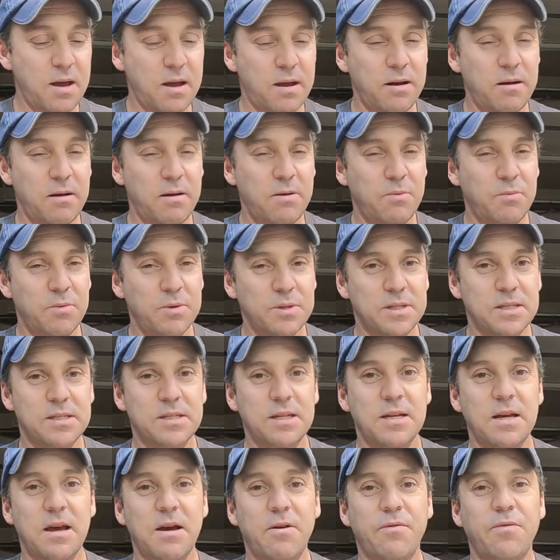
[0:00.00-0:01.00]
I don't know. We'll
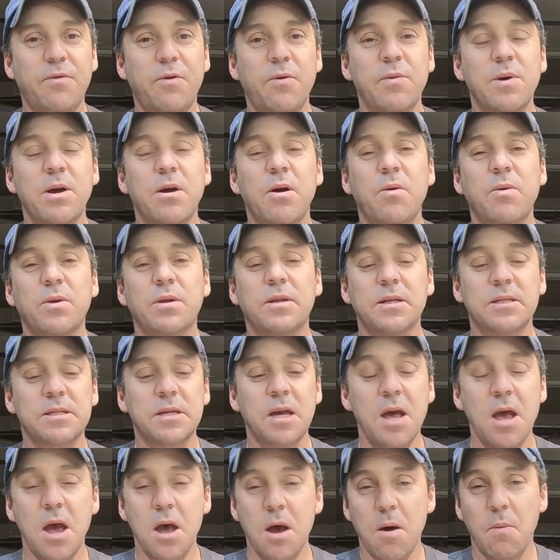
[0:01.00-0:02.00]
see how far we go with this.
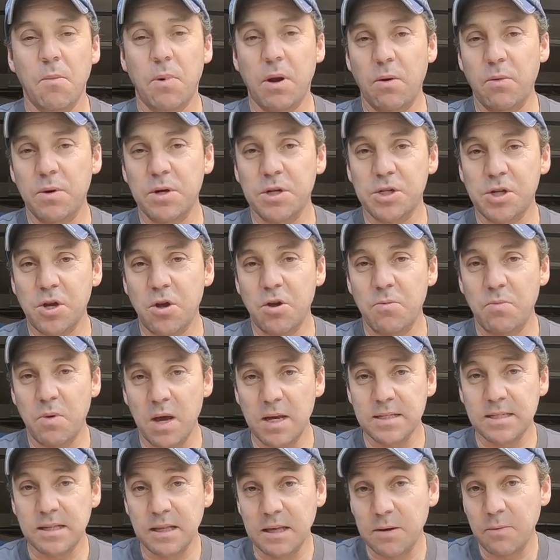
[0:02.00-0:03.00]
But I want to show you
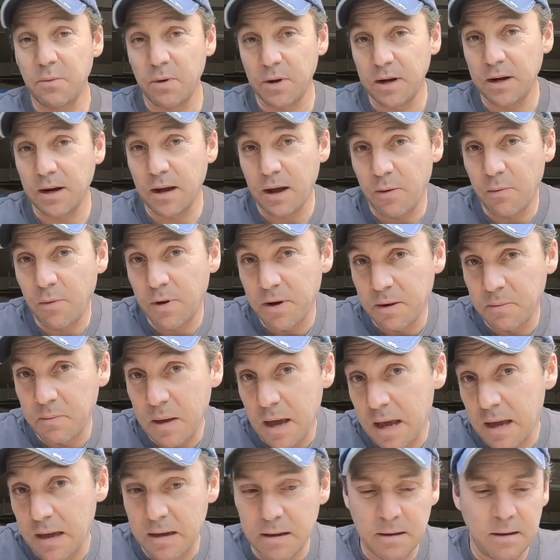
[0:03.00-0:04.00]
basically what I want to
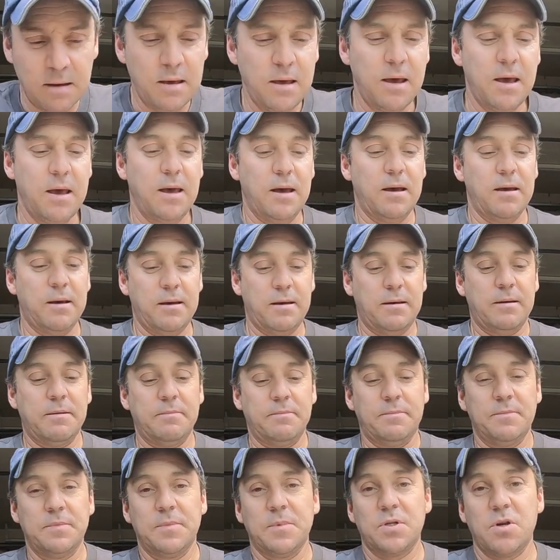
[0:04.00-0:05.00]
make.
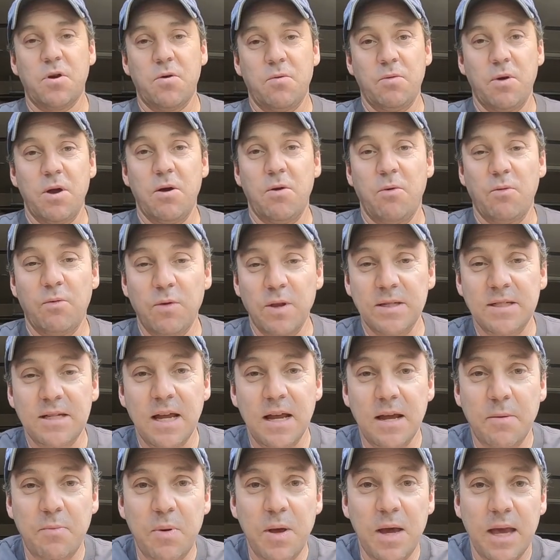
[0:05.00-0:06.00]
Um, so here, let's
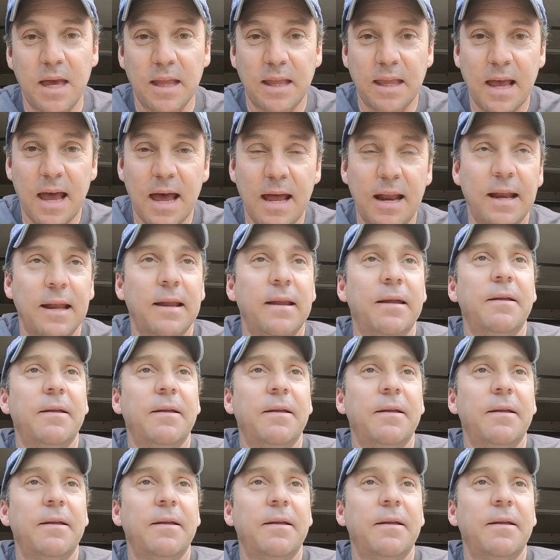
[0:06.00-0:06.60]
take a peek at that.